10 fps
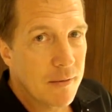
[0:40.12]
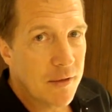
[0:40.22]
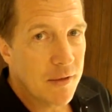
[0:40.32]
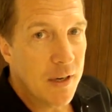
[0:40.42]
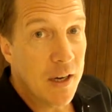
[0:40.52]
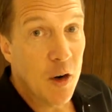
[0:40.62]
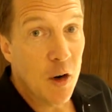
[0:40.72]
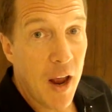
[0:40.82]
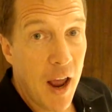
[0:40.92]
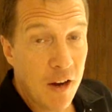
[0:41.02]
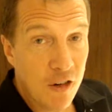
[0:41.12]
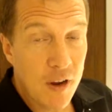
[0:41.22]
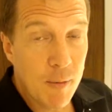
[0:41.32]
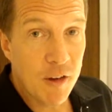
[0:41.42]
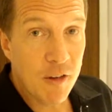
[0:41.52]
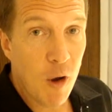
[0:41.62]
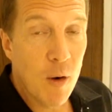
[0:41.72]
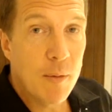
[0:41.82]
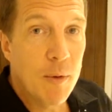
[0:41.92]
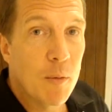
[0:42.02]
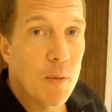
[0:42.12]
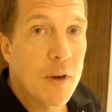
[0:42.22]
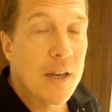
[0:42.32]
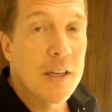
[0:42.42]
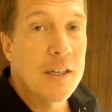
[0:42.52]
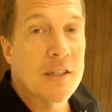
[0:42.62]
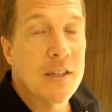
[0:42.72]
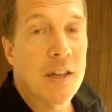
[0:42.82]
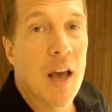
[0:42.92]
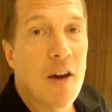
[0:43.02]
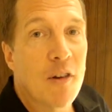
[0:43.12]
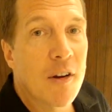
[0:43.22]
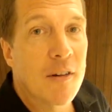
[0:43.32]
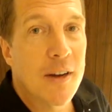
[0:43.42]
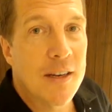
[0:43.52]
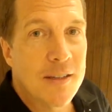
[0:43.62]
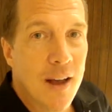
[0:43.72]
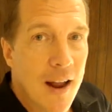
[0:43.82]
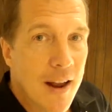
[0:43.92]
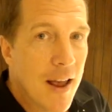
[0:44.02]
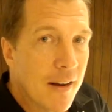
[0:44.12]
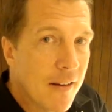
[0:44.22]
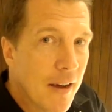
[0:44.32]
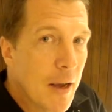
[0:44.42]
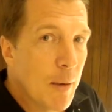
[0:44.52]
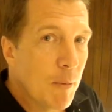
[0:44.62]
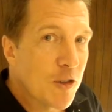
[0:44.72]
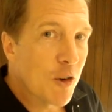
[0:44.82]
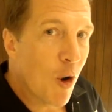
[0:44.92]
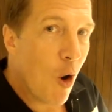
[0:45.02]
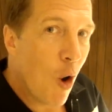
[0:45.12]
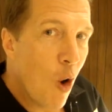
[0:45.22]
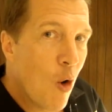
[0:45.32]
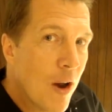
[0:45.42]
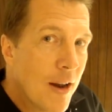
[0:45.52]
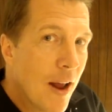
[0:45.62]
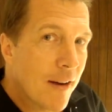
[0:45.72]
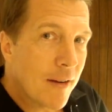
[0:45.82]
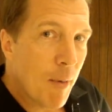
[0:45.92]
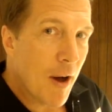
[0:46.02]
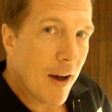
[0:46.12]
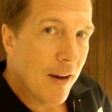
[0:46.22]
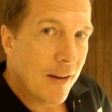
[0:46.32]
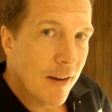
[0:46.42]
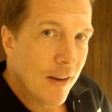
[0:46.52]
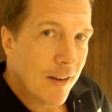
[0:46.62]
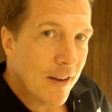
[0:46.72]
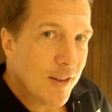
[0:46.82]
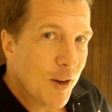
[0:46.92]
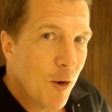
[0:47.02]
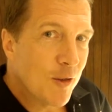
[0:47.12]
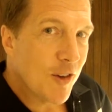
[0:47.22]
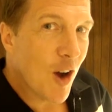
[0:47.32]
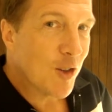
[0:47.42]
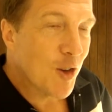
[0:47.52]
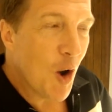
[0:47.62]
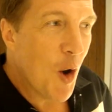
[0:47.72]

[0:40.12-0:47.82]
seen internationally, but it's already been released theatrically in Thailand, Mr. O Nathapon. Let's go talk to